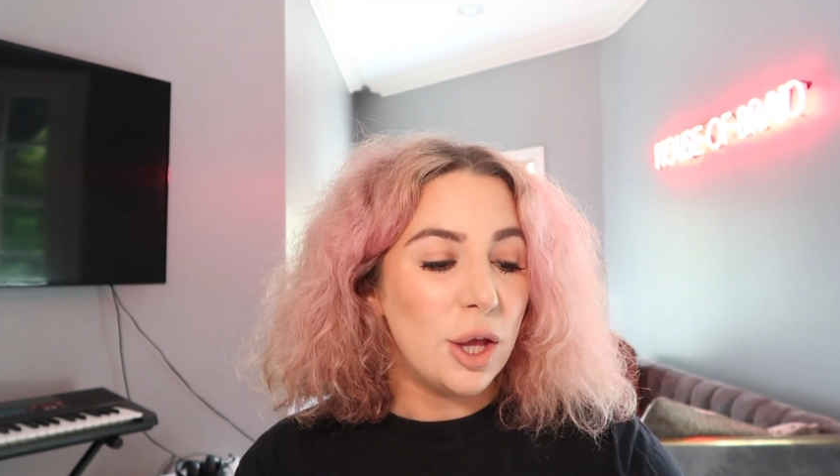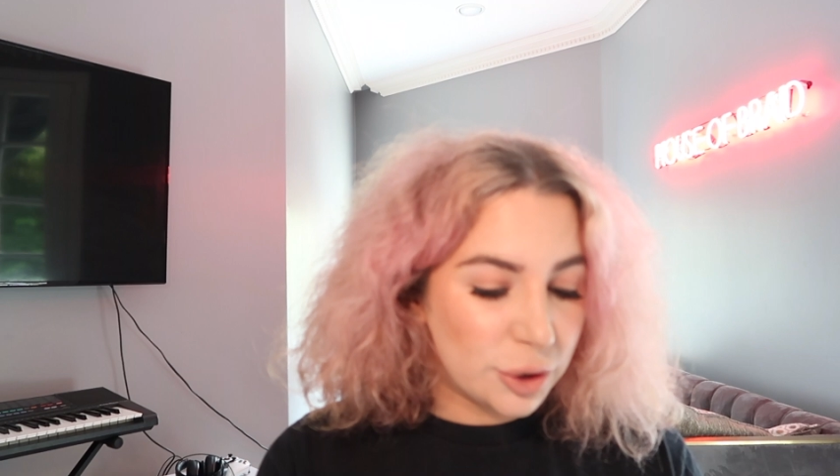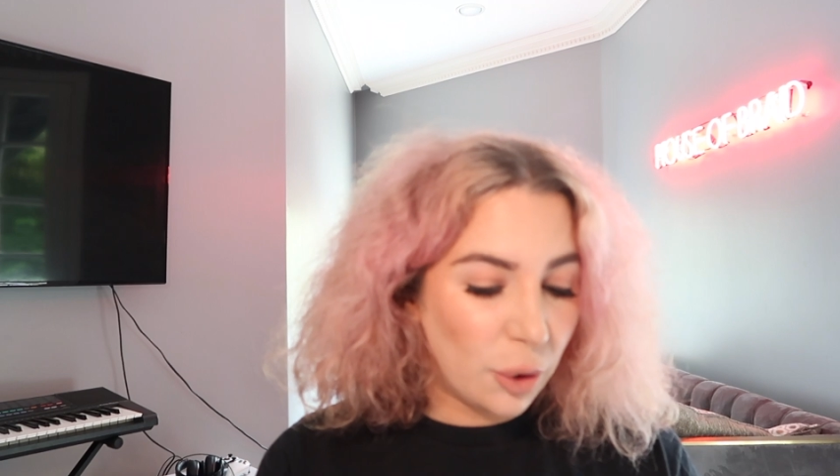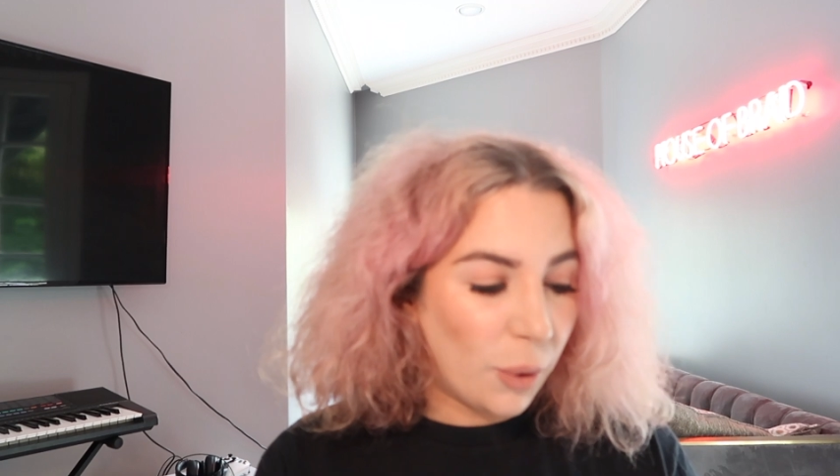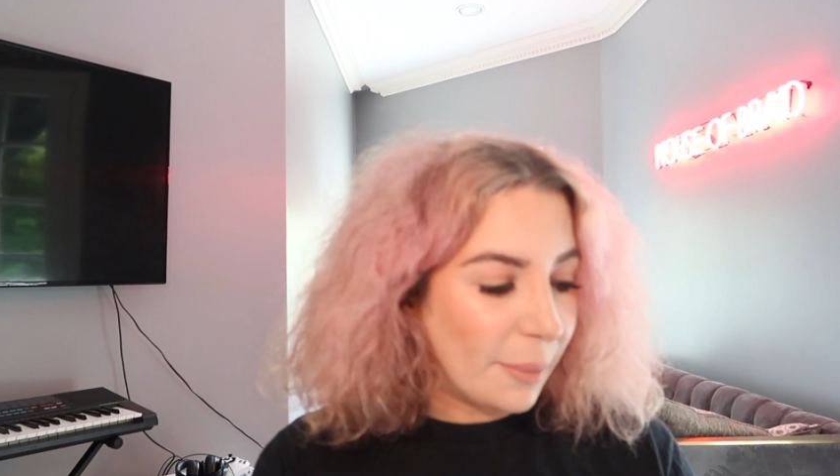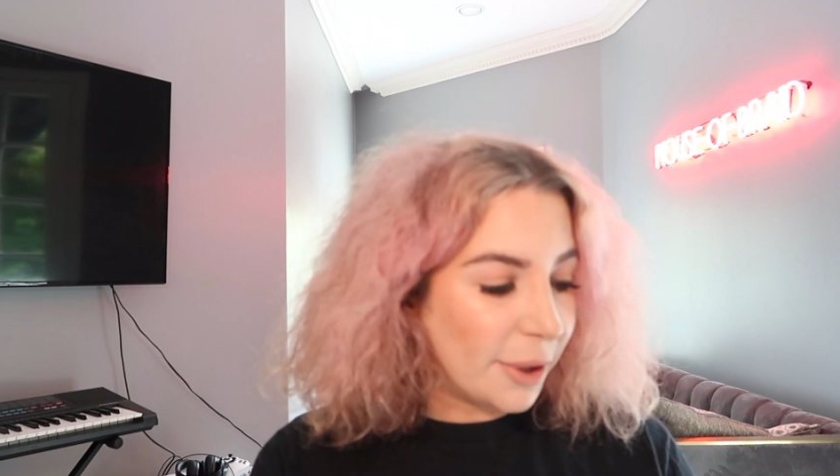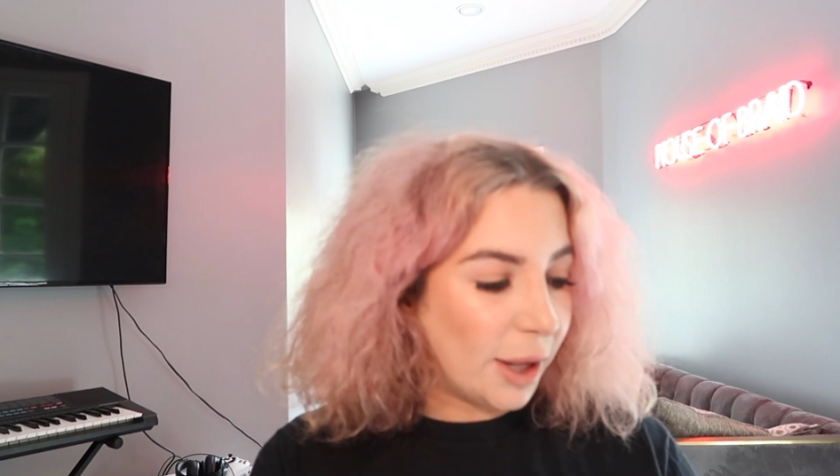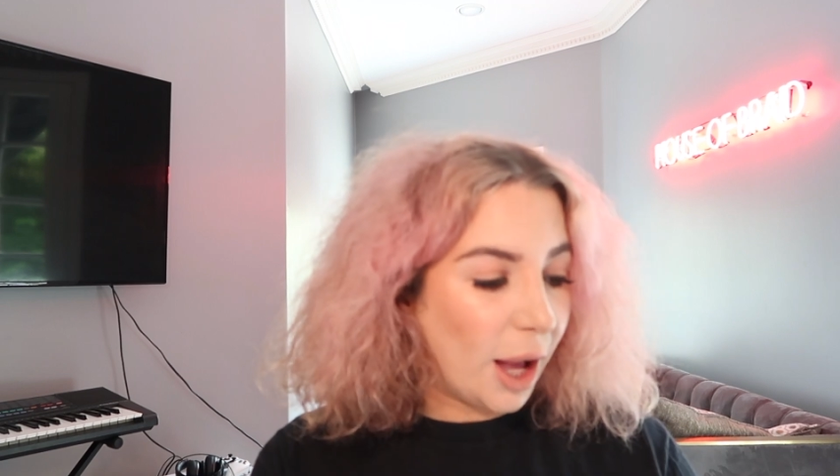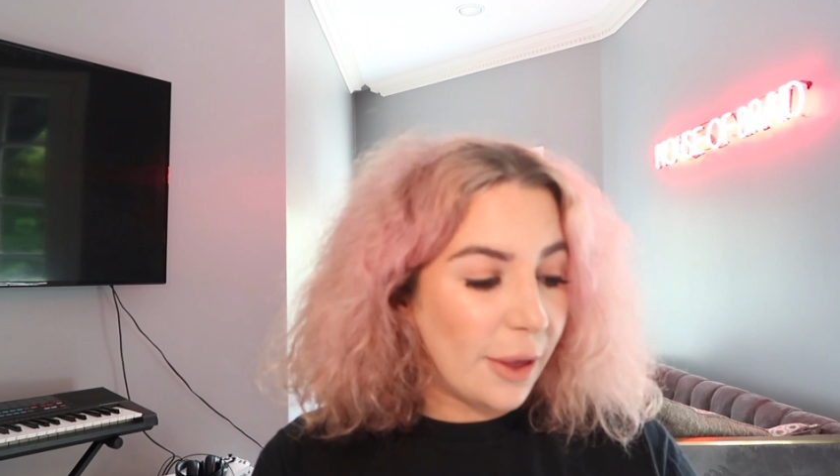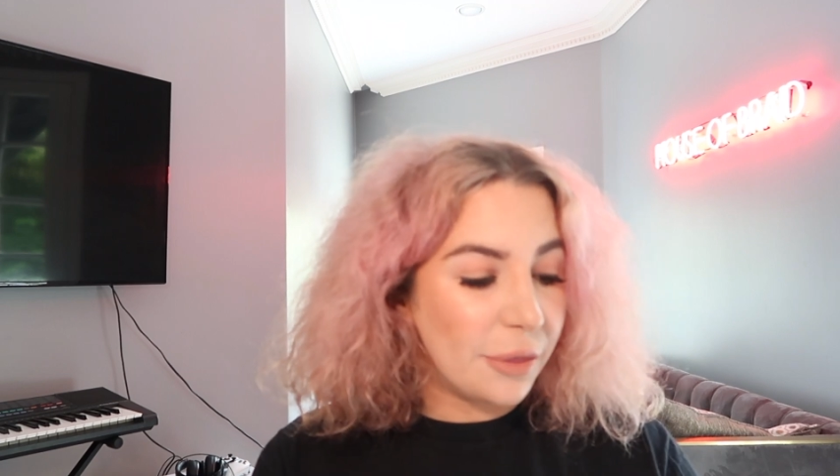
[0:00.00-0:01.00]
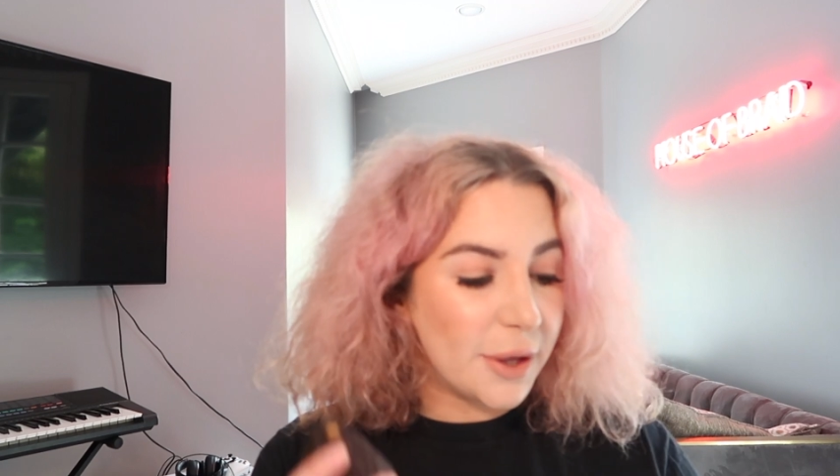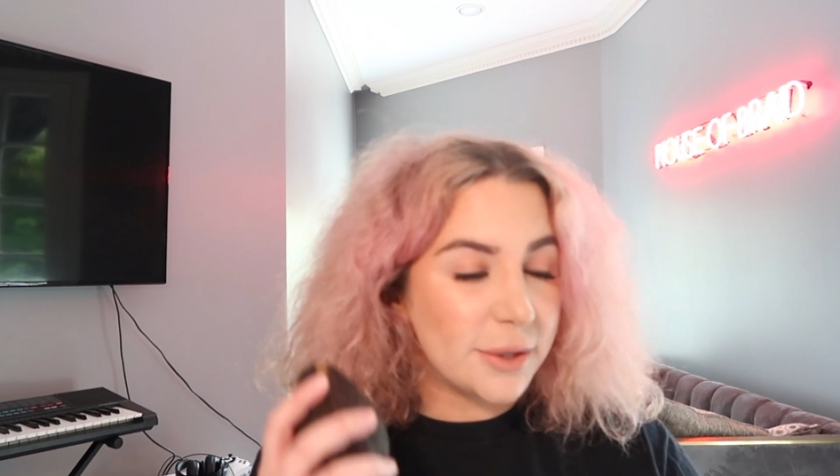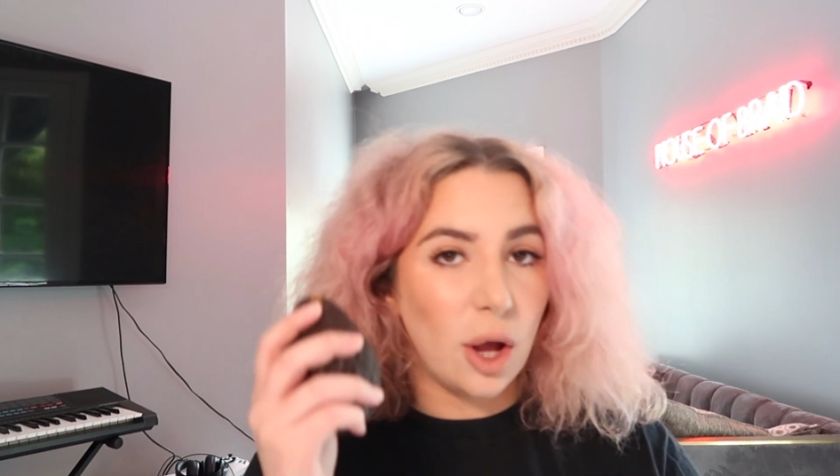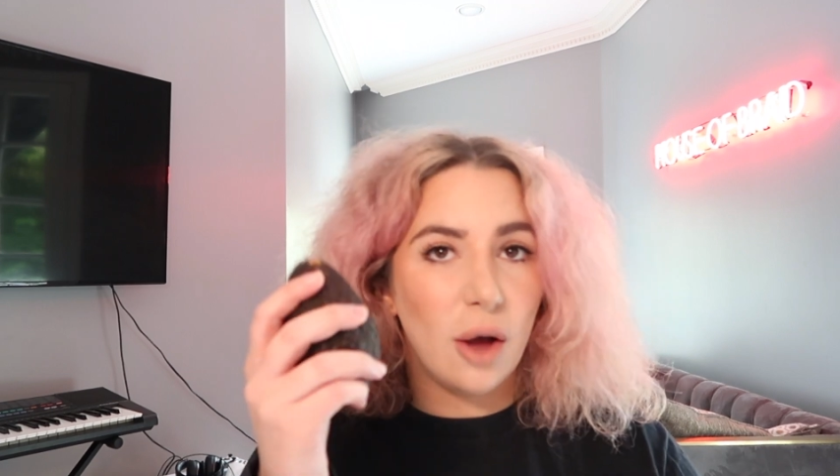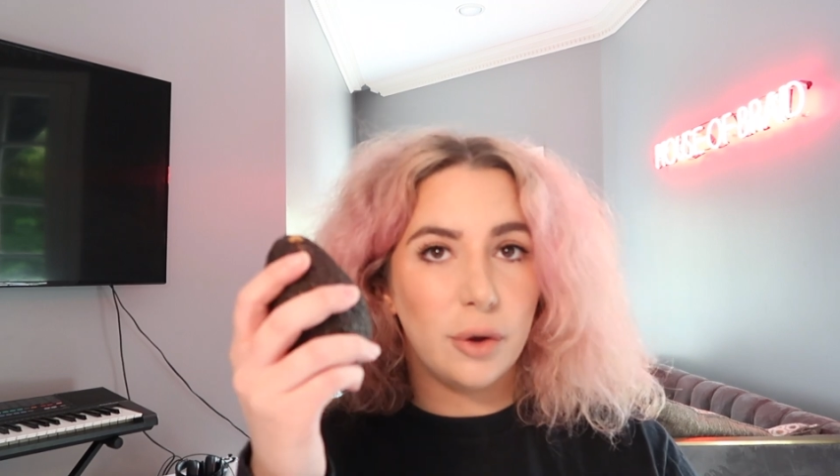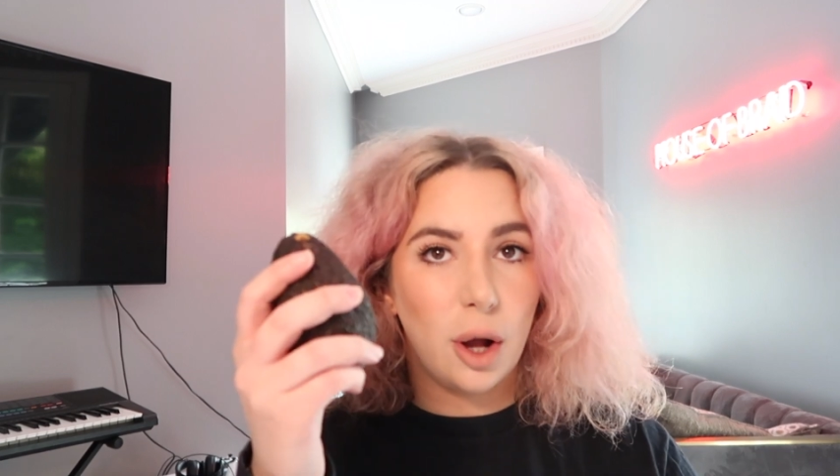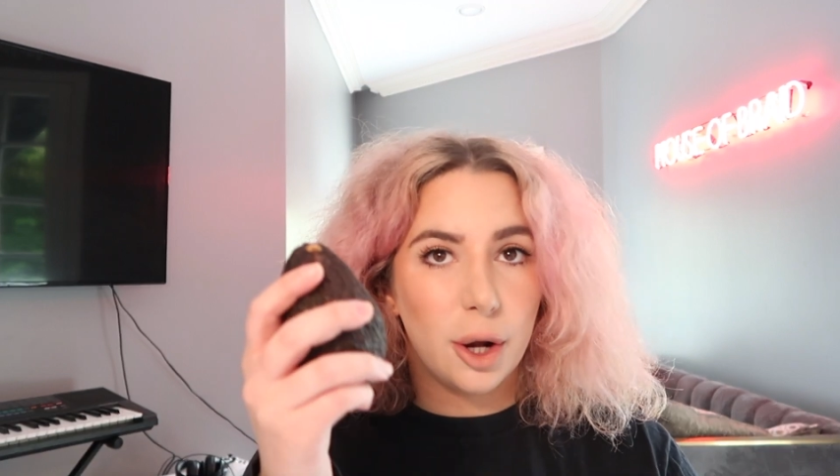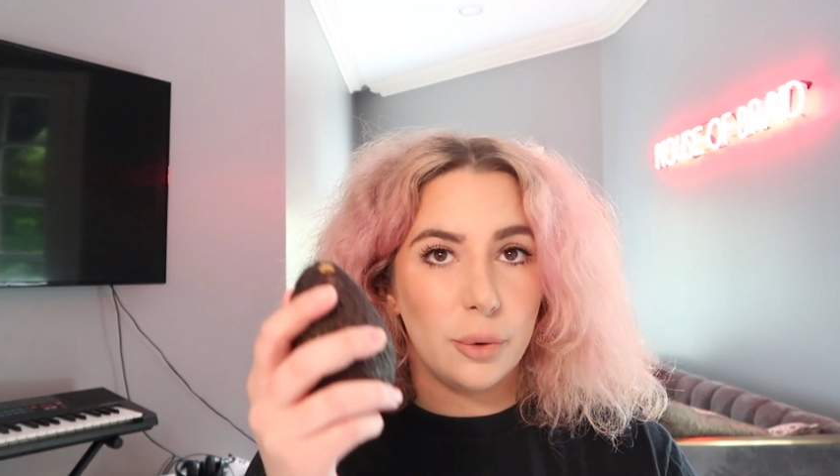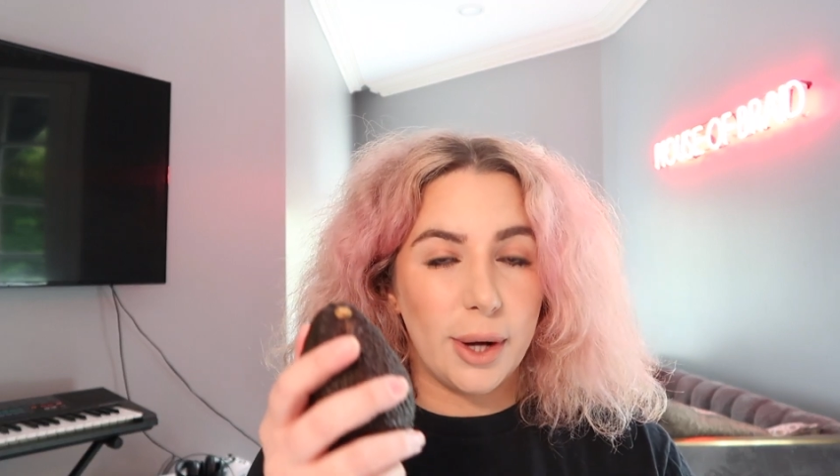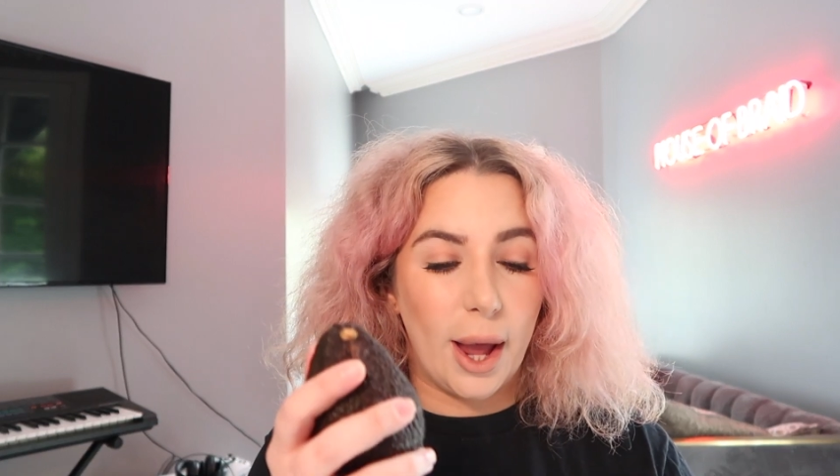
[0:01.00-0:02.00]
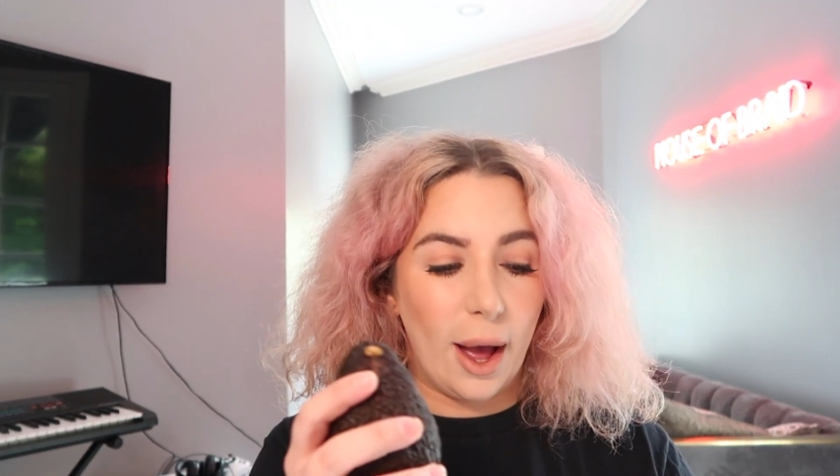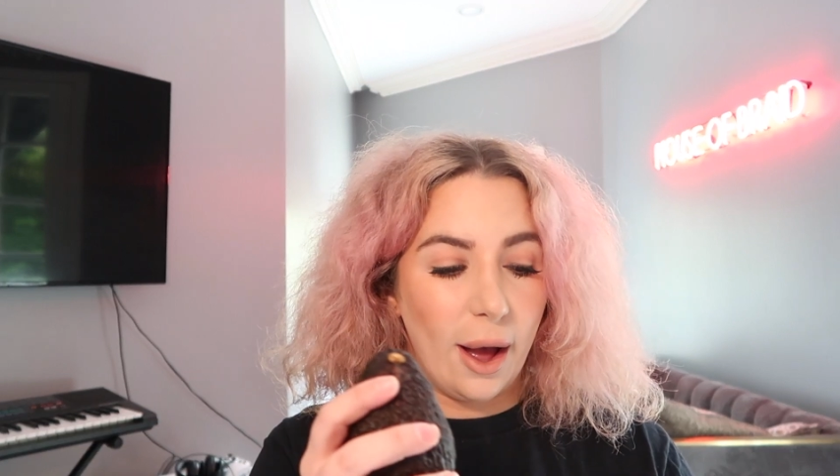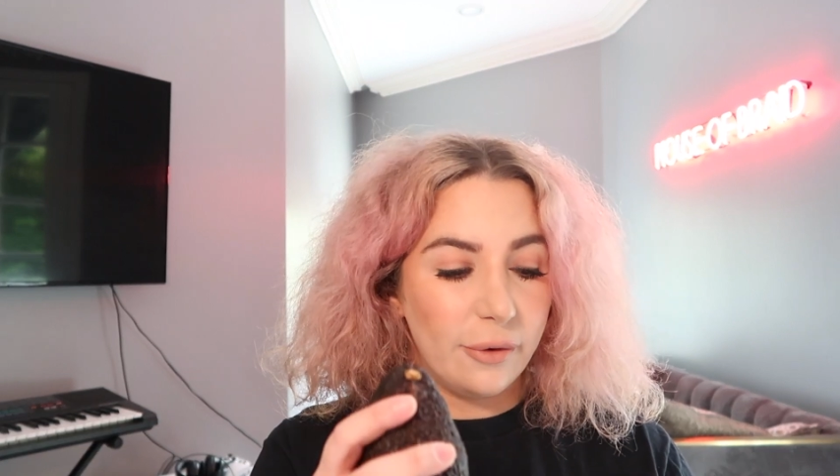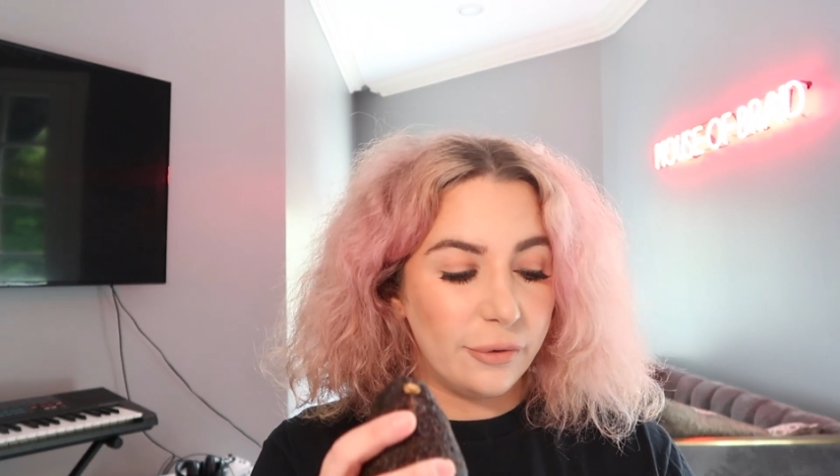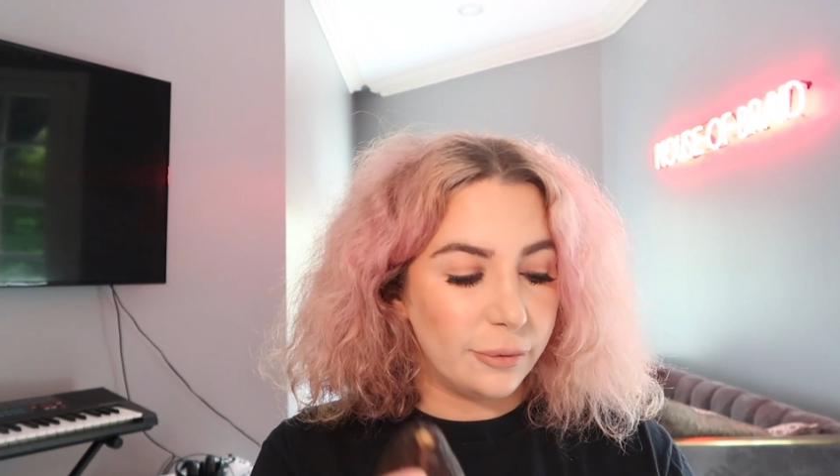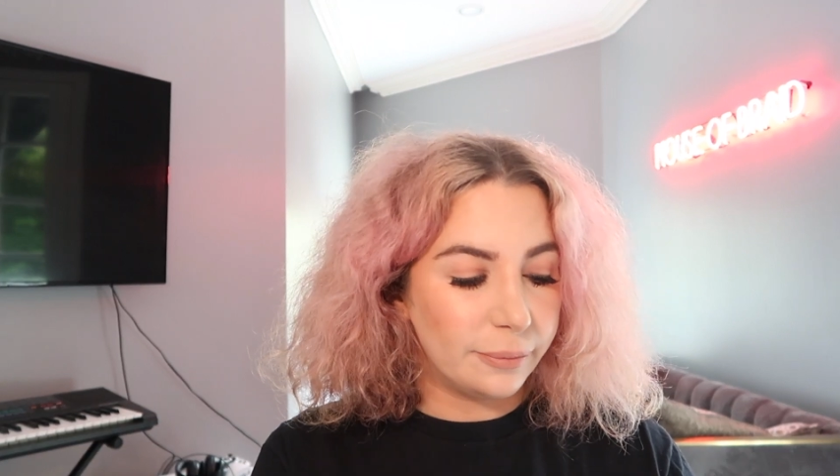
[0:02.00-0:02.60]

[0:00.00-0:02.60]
So I'm gonna cut this avocado in half